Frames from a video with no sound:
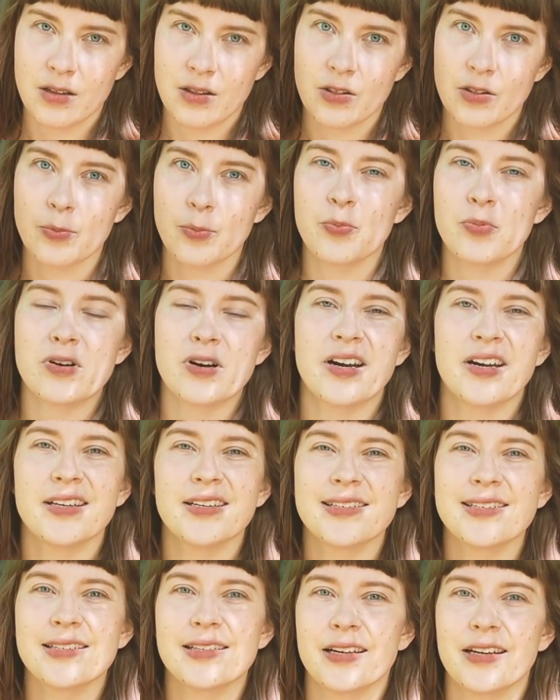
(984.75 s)
the
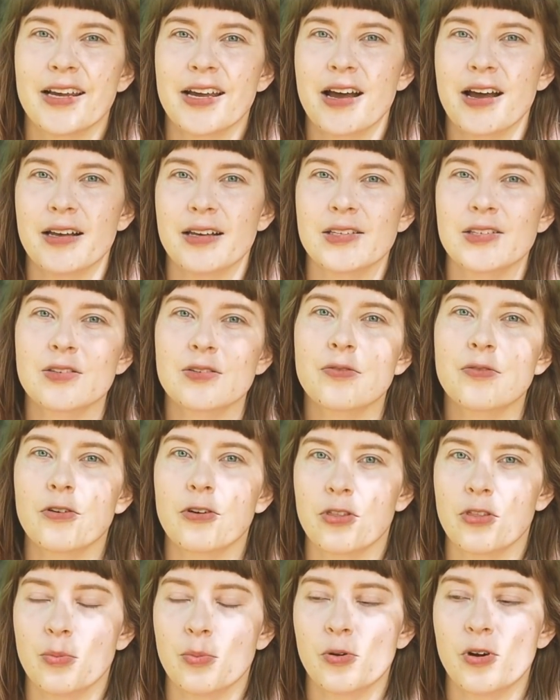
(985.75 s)
price that I ask
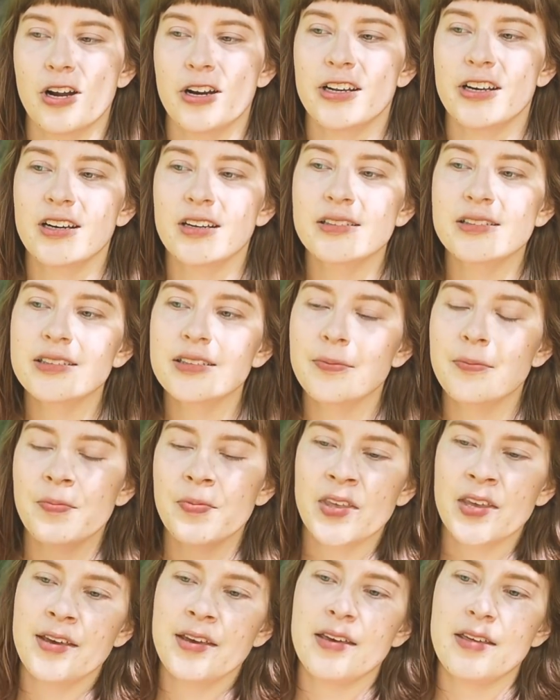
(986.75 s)
for the product.
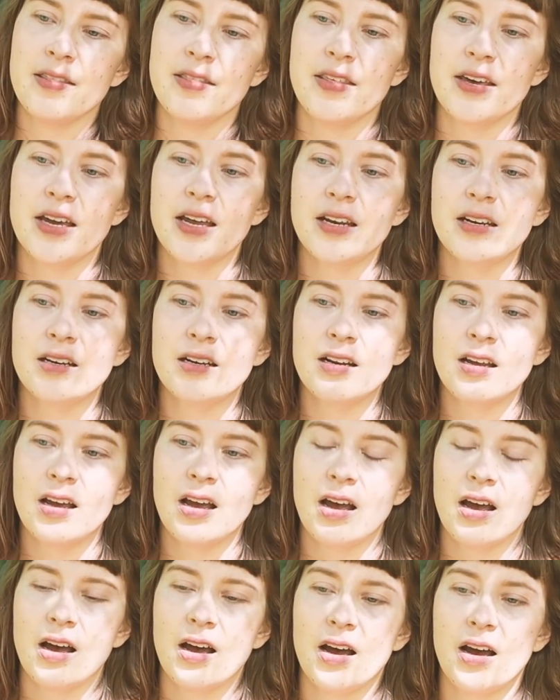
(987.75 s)
Then
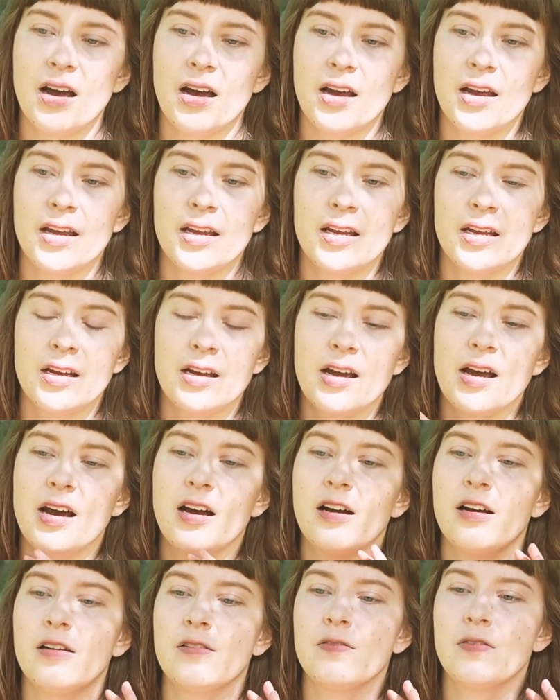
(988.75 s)
I
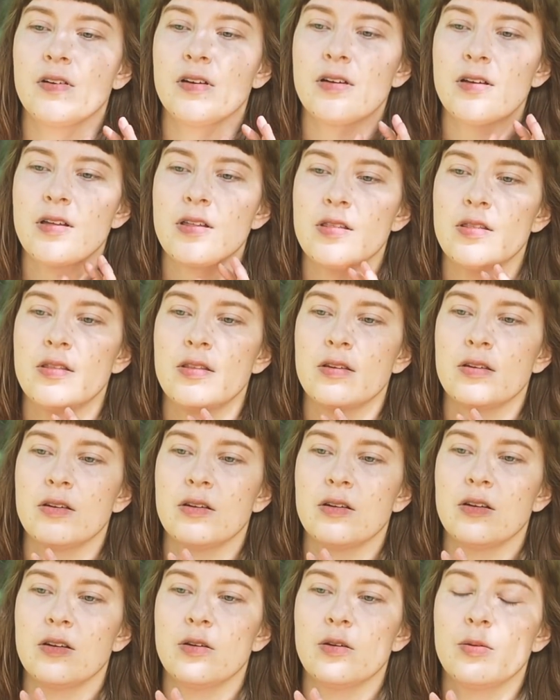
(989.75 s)
have
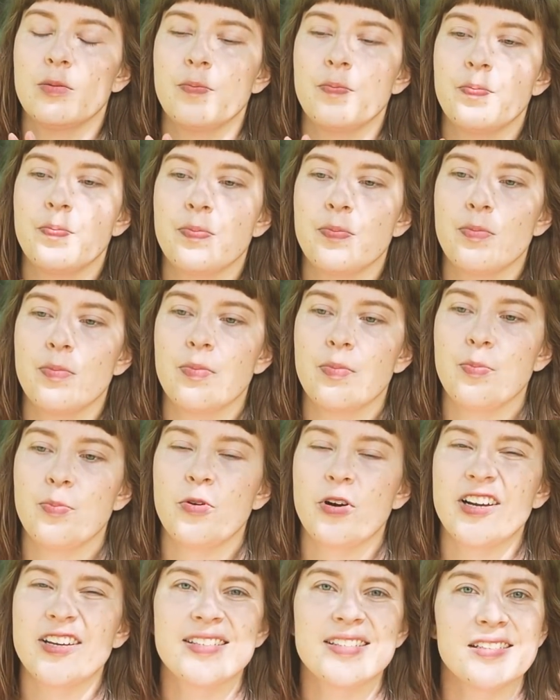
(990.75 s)
the
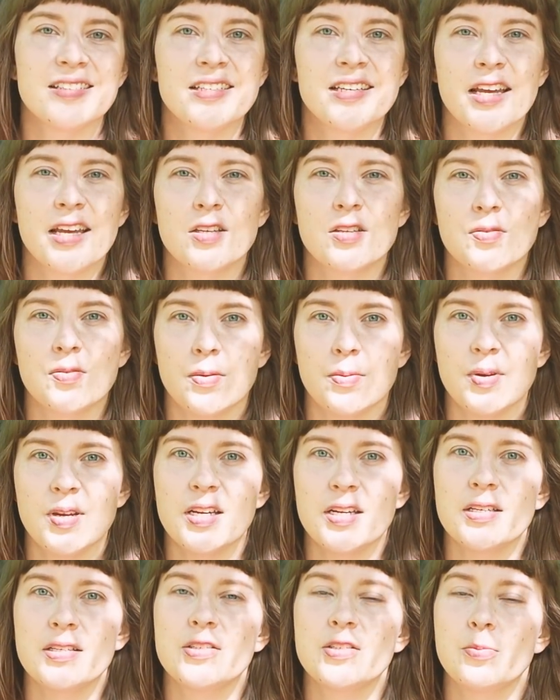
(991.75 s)
price it takes for
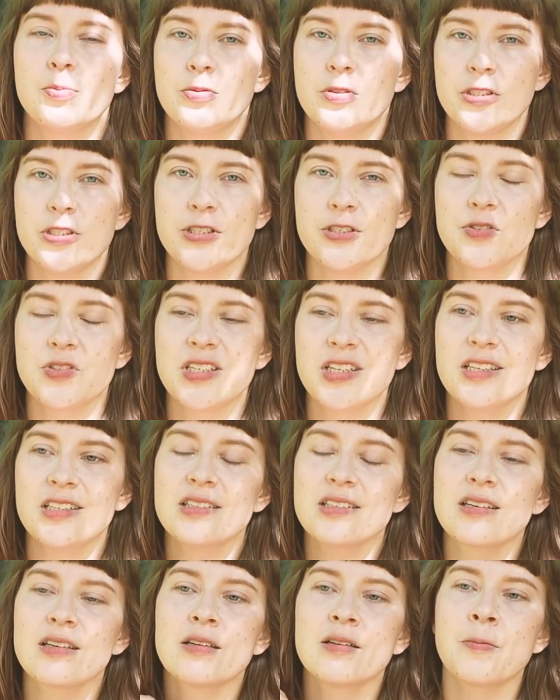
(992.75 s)
me to produce it,